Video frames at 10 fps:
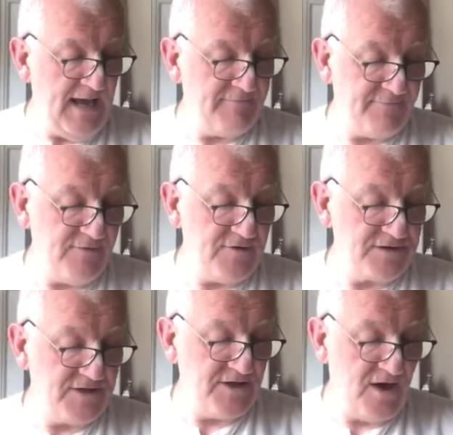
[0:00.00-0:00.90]
at
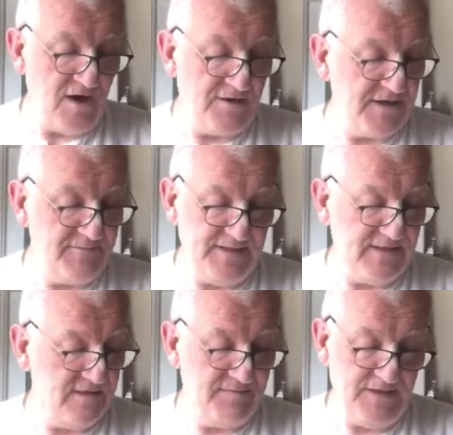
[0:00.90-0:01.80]
first can hardly
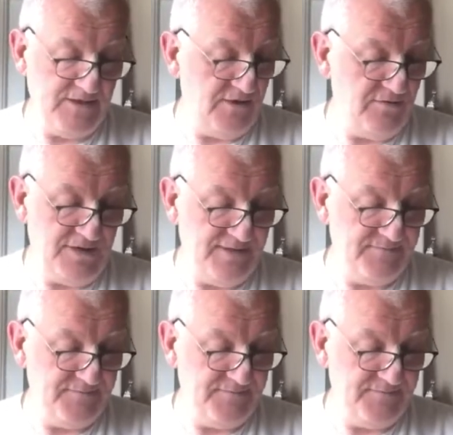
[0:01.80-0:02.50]
become a yogi.